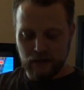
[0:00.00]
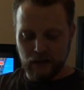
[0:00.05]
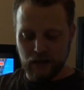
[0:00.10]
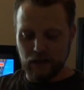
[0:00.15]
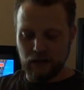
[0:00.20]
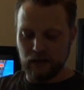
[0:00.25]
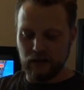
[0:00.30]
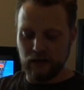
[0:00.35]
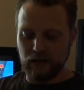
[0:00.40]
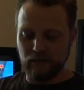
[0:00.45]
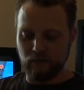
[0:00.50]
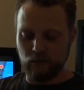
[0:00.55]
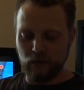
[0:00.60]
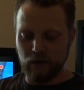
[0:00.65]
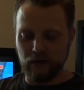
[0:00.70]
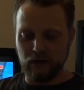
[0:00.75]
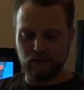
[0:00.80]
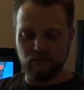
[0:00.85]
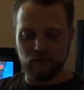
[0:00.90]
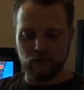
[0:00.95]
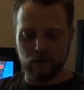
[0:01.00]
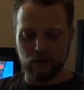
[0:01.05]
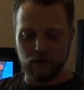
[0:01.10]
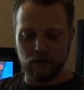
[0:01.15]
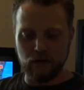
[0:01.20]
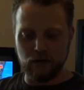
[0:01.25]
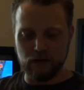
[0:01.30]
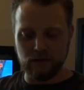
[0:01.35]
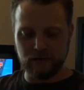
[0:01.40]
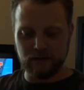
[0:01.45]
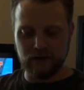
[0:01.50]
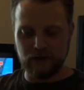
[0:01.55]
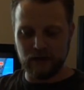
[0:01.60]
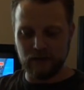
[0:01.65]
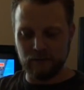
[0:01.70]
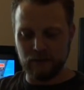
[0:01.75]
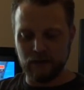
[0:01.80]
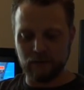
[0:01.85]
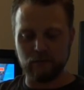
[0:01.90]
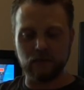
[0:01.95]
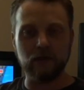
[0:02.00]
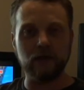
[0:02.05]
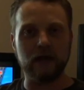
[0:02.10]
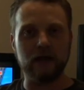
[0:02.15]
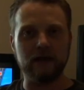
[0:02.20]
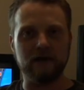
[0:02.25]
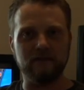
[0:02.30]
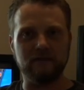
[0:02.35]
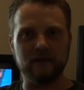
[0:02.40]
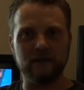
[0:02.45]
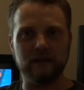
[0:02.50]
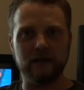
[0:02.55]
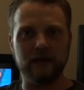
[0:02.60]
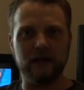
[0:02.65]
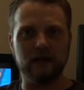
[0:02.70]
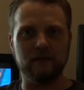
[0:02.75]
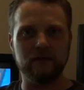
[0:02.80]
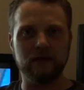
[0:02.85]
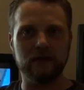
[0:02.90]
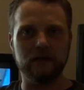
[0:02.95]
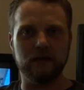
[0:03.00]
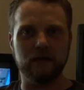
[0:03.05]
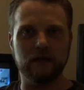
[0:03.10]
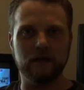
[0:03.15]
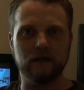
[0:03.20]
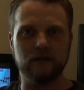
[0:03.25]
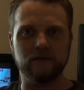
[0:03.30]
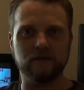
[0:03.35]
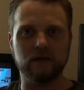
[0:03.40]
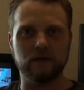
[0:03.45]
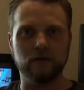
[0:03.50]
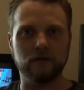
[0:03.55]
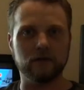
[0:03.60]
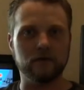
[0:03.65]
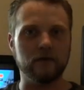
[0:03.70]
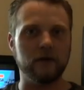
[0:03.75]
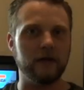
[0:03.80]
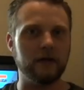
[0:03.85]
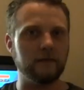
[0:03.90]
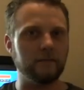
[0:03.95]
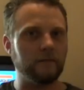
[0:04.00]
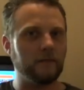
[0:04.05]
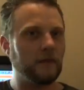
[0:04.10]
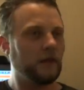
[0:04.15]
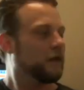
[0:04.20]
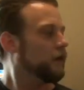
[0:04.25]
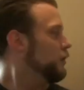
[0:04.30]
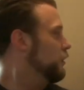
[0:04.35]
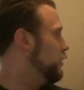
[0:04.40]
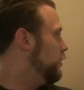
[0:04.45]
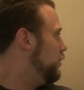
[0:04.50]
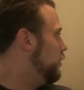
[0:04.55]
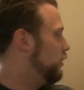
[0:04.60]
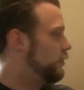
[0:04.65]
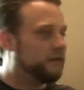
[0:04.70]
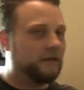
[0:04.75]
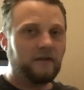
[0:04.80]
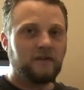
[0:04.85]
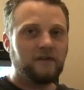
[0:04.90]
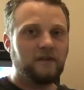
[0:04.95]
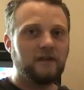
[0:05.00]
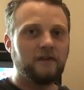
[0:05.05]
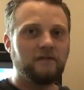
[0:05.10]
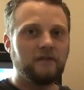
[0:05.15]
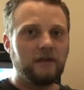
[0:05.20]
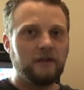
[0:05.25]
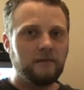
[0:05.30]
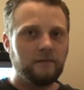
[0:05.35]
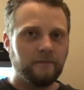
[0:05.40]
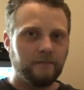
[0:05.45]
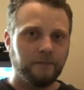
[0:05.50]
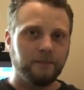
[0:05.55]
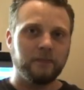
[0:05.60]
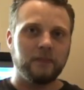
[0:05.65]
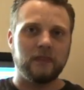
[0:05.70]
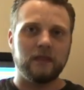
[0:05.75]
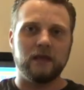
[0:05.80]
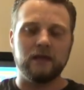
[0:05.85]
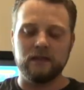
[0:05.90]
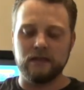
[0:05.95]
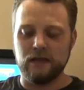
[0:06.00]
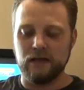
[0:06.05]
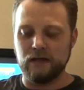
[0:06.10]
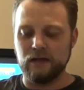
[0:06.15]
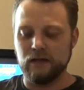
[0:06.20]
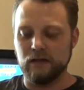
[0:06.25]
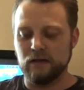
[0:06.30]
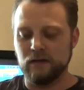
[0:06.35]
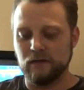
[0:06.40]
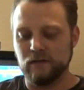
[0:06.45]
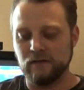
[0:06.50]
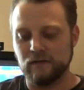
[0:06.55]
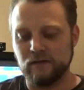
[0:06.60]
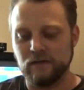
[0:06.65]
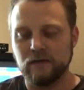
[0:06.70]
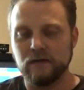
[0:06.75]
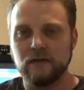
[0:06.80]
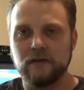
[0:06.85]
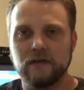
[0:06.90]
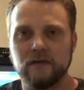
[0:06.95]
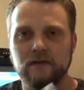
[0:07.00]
and I've wanted it for a long time, and I'm glad I finally have it, and it's going to look great on this TV. And that is